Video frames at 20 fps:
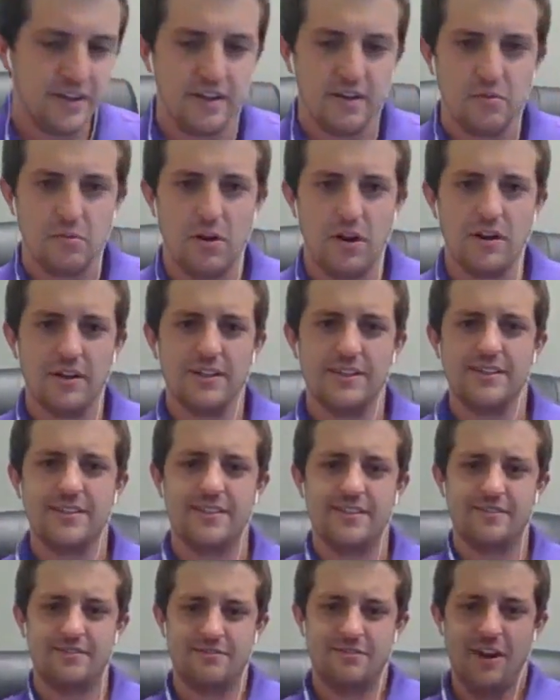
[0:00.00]
Wallets.
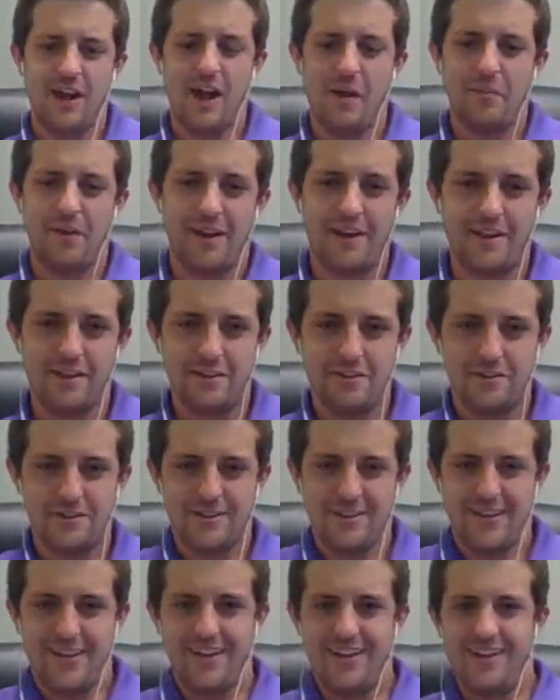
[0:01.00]
Rob, how you doing
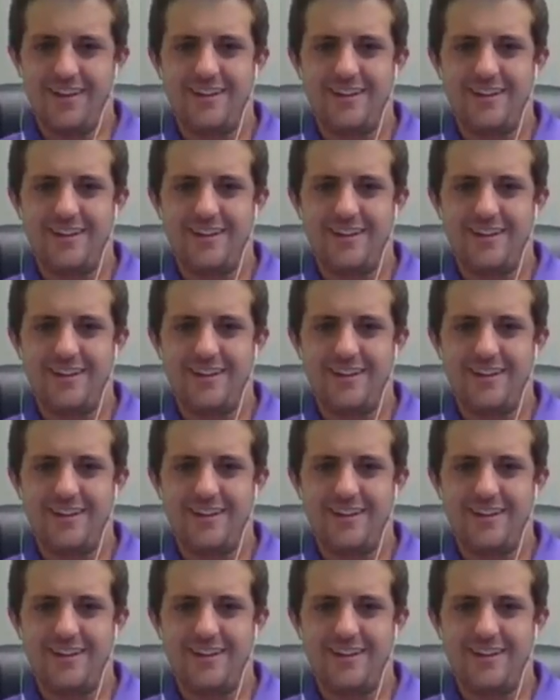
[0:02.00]
today?